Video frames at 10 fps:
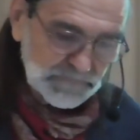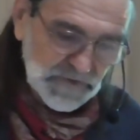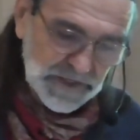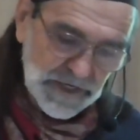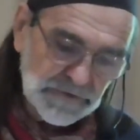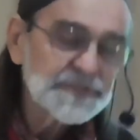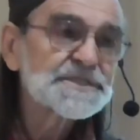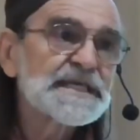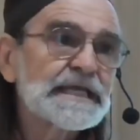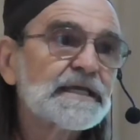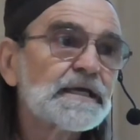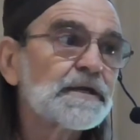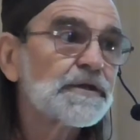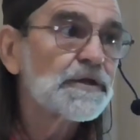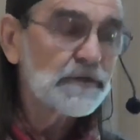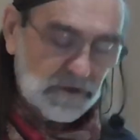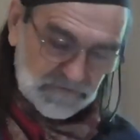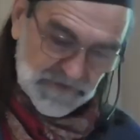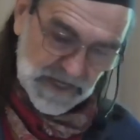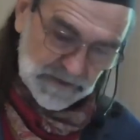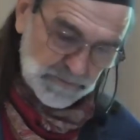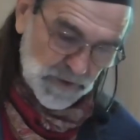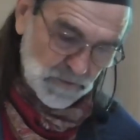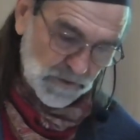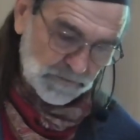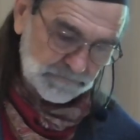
Here is the end of that poem.